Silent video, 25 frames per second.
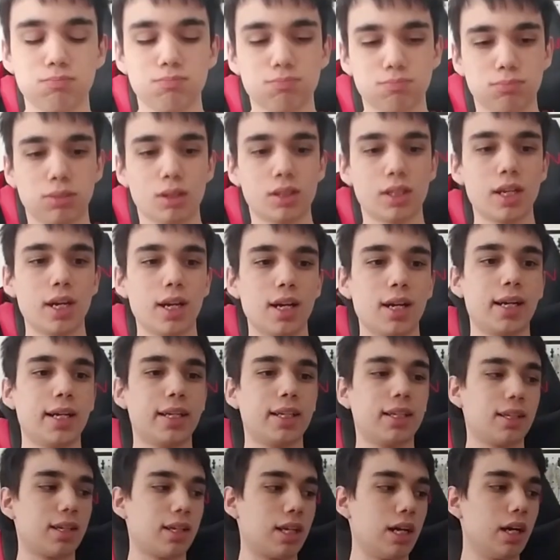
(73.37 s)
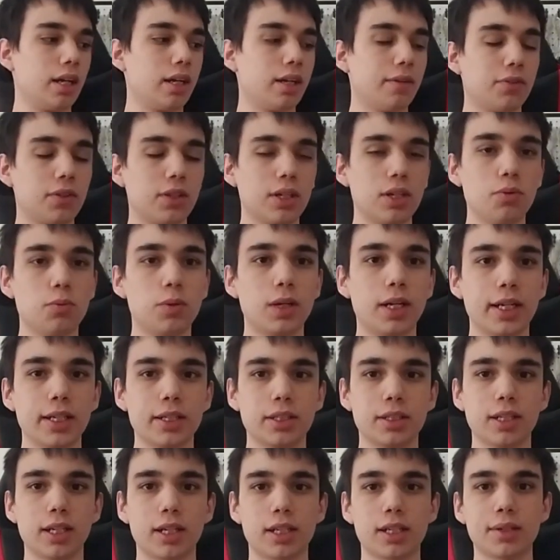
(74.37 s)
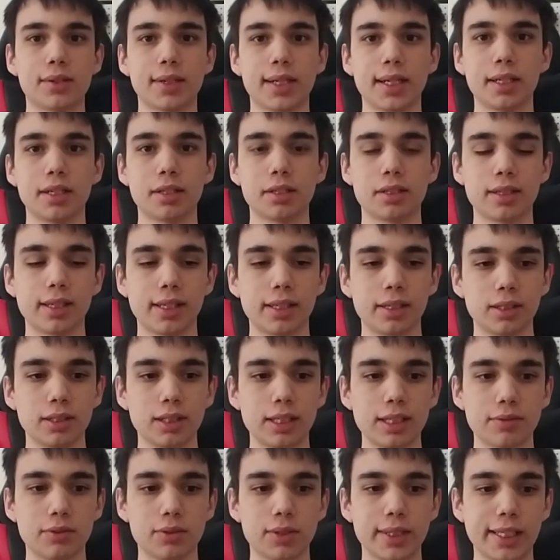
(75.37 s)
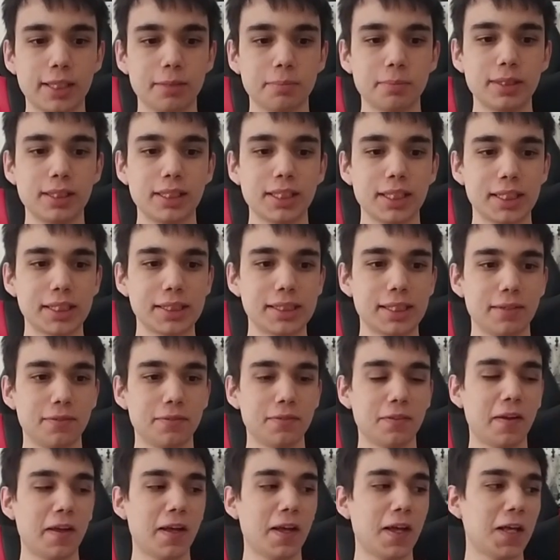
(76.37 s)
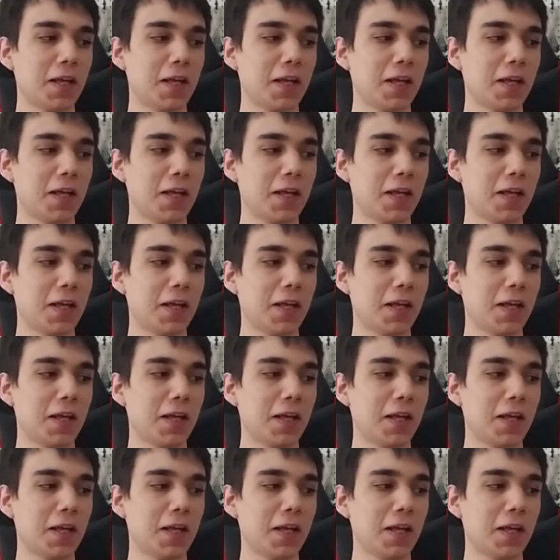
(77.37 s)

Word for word: But yeah, I kind of see why Sakurai decided to leave her out because of the.